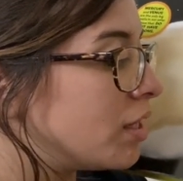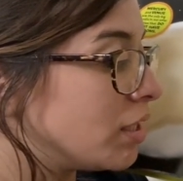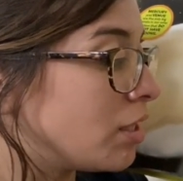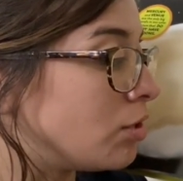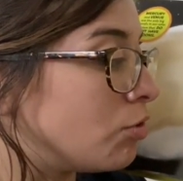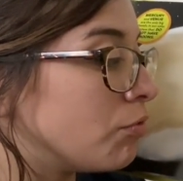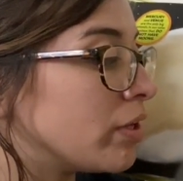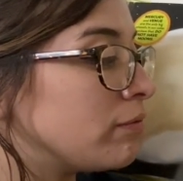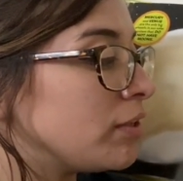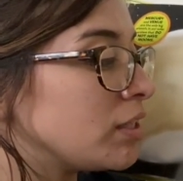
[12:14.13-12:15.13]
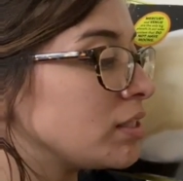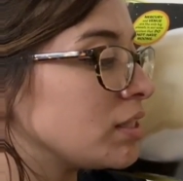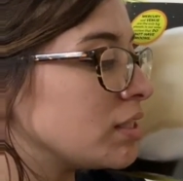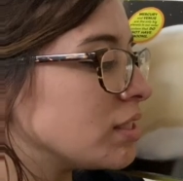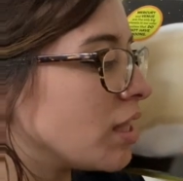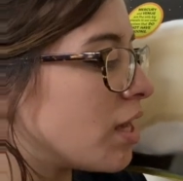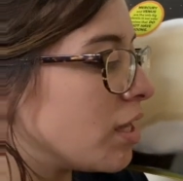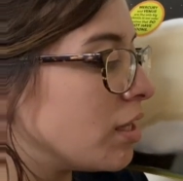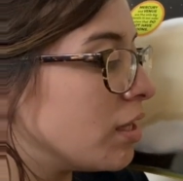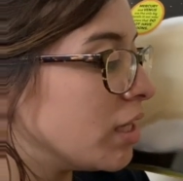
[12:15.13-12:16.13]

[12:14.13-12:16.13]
Can you find Venus in the sky?